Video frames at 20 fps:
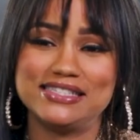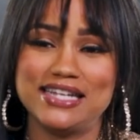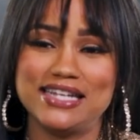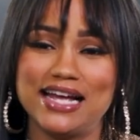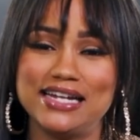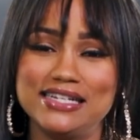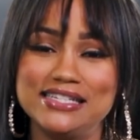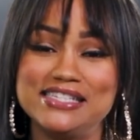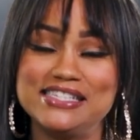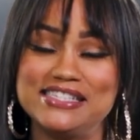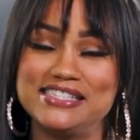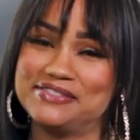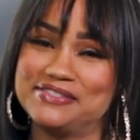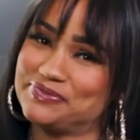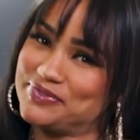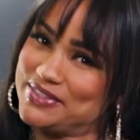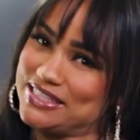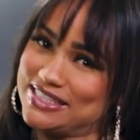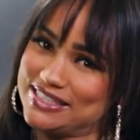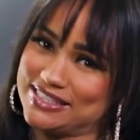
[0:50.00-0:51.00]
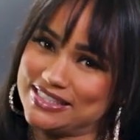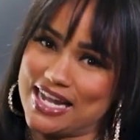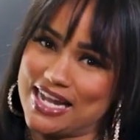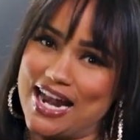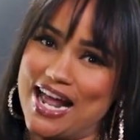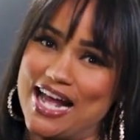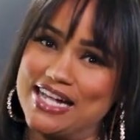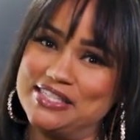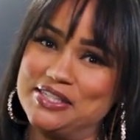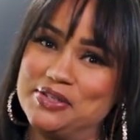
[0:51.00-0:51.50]
that's shout
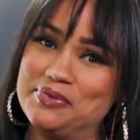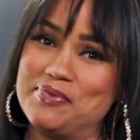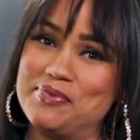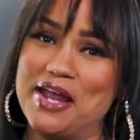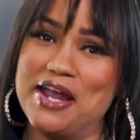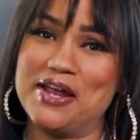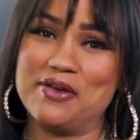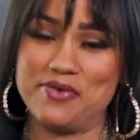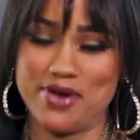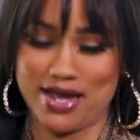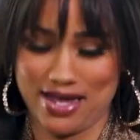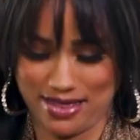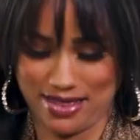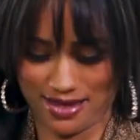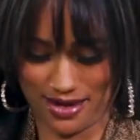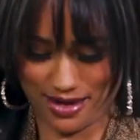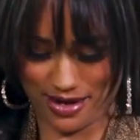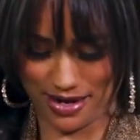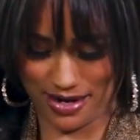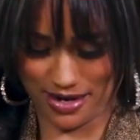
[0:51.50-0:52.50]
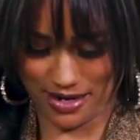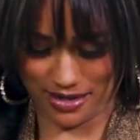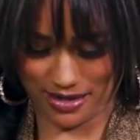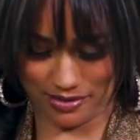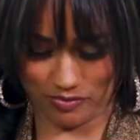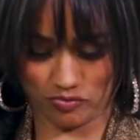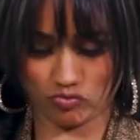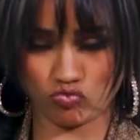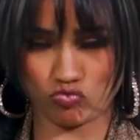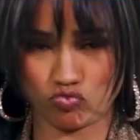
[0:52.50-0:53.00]
out to Mayweather.
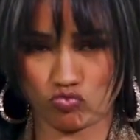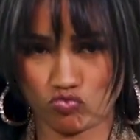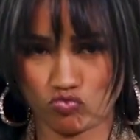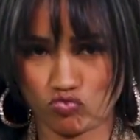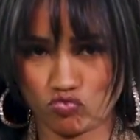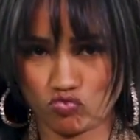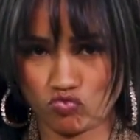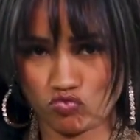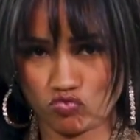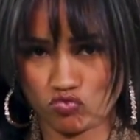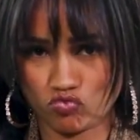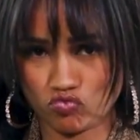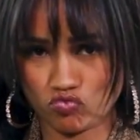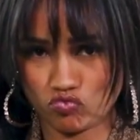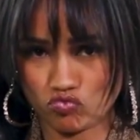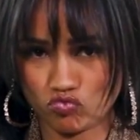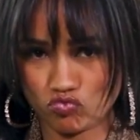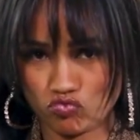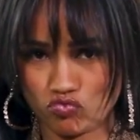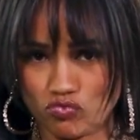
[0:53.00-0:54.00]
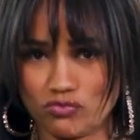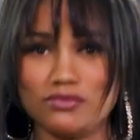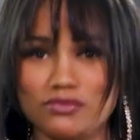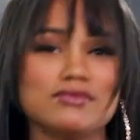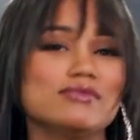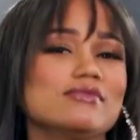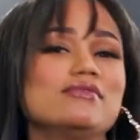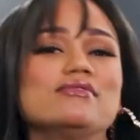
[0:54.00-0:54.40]
Oh, oh, he